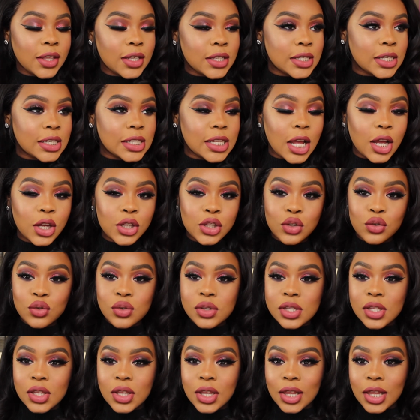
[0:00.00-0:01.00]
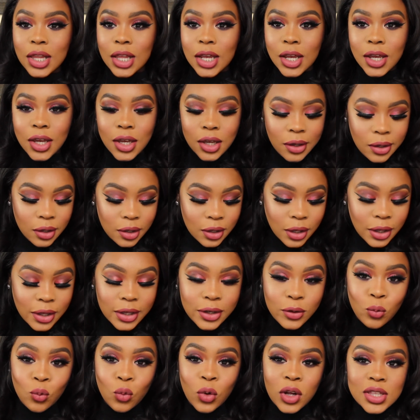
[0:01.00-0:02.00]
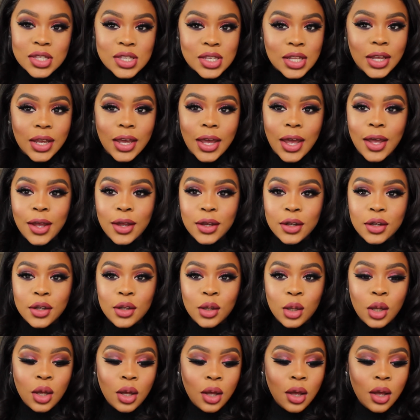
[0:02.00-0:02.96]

This is how you slay. Once again,